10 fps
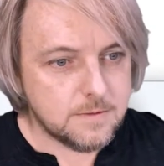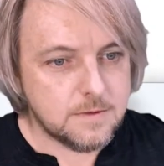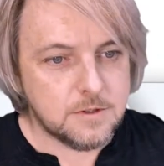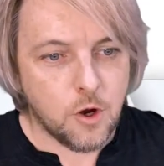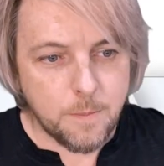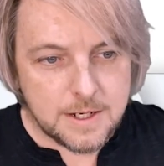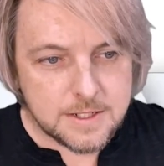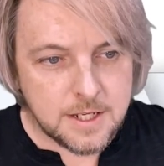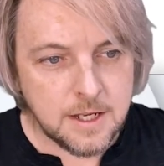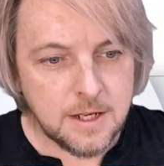topics
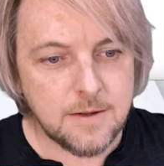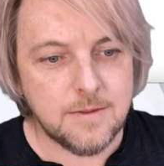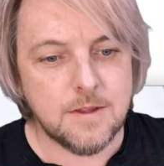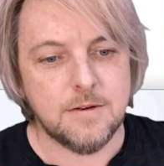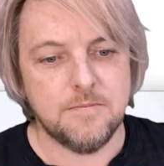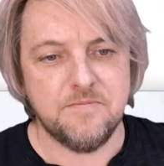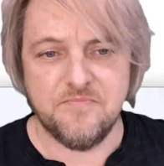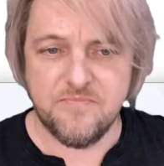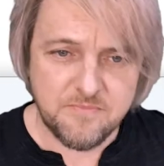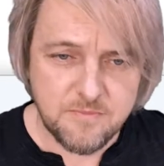here that
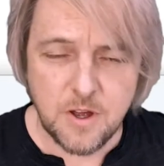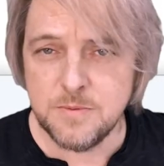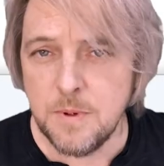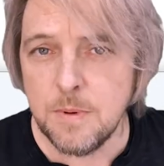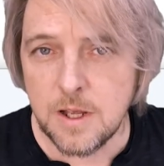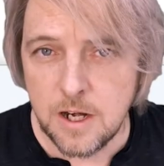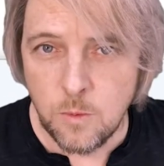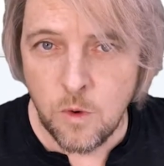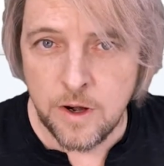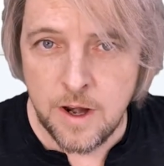most people are going to
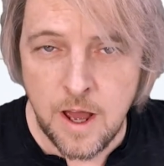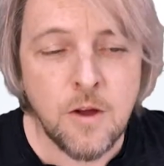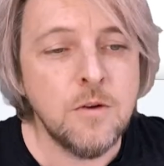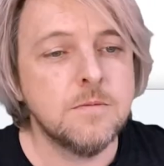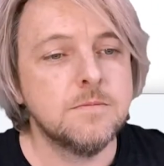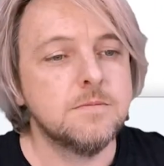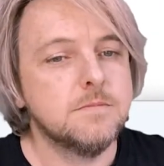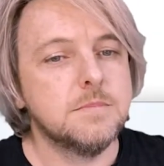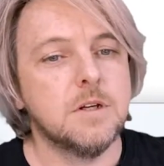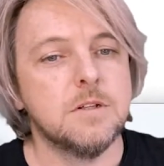want to know,
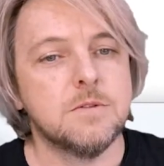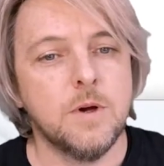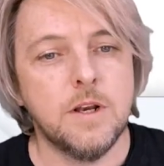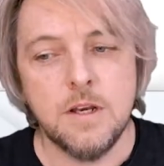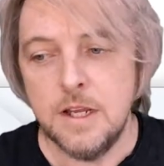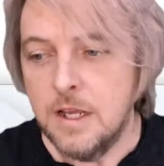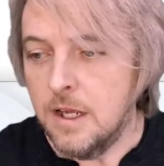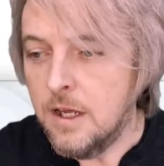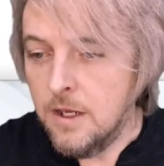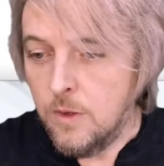because when
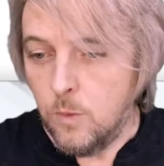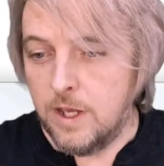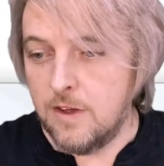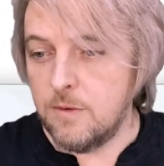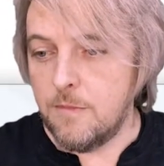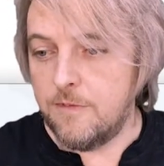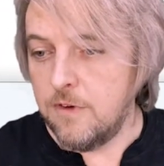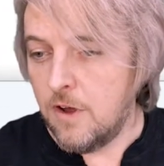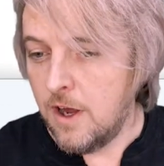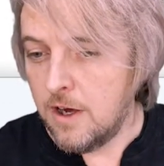we give them a
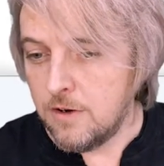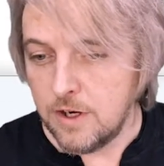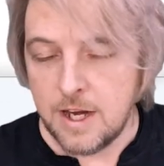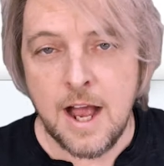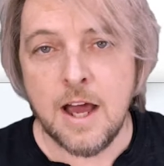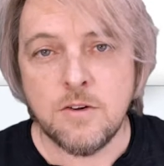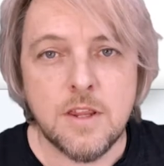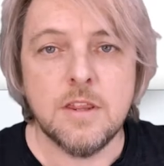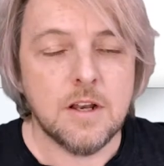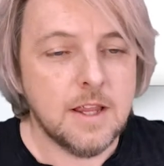flyer or a card or
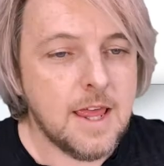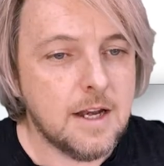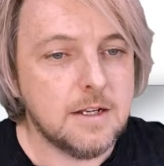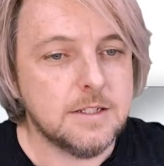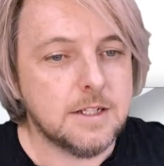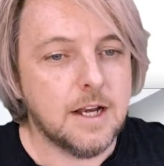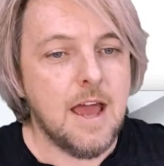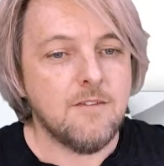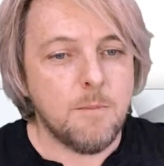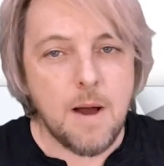anything like that, it's going to
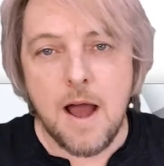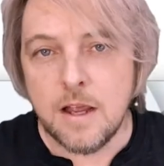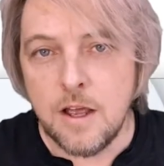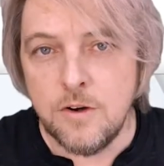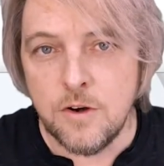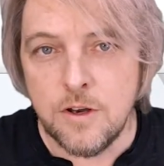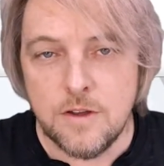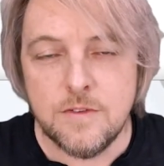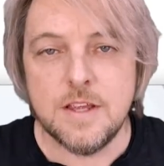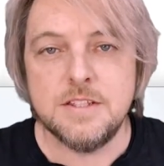have a barcode on it.
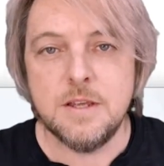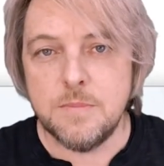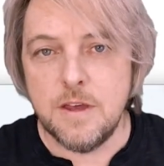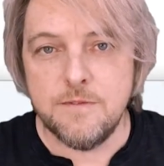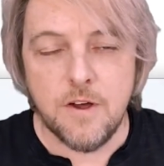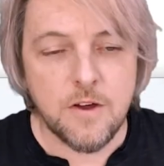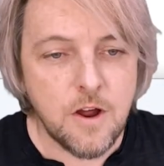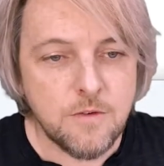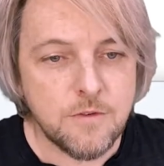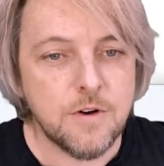They zip their phone
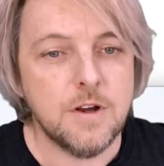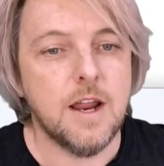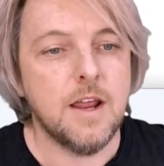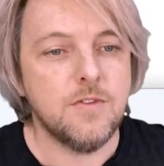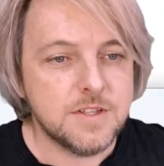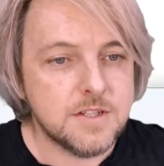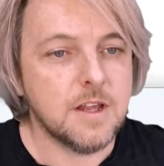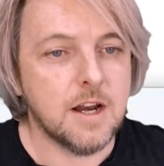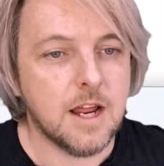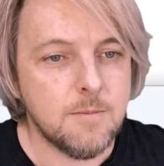over it and this is
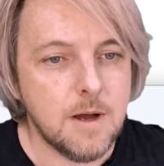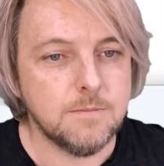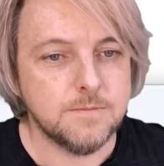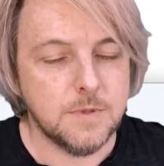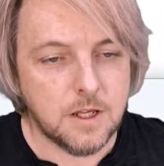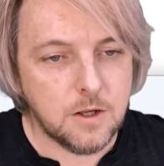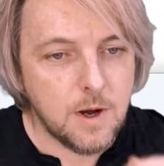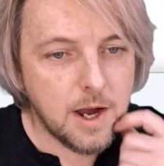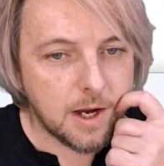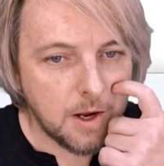going to come up. The
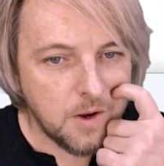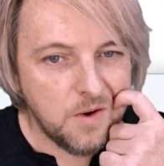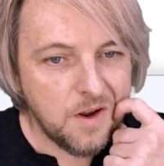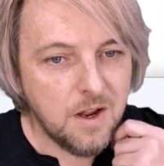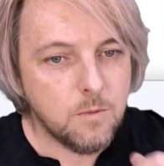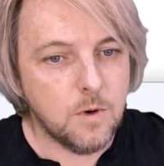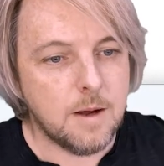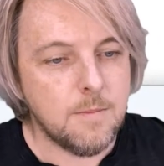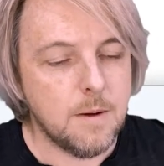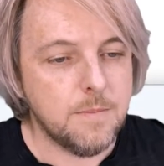QR code will
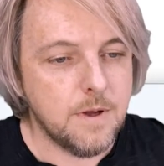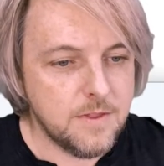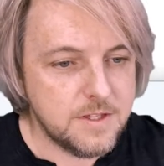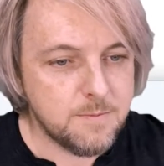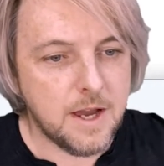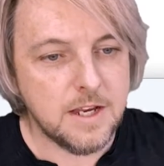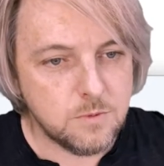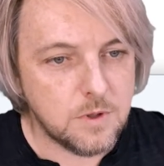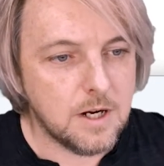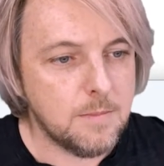come up and this page
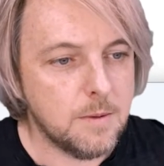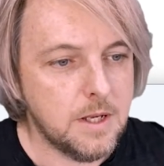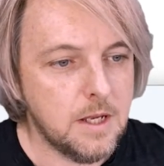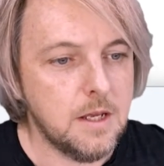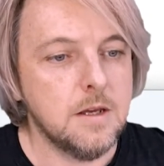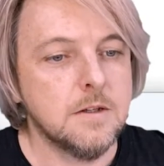will come up here.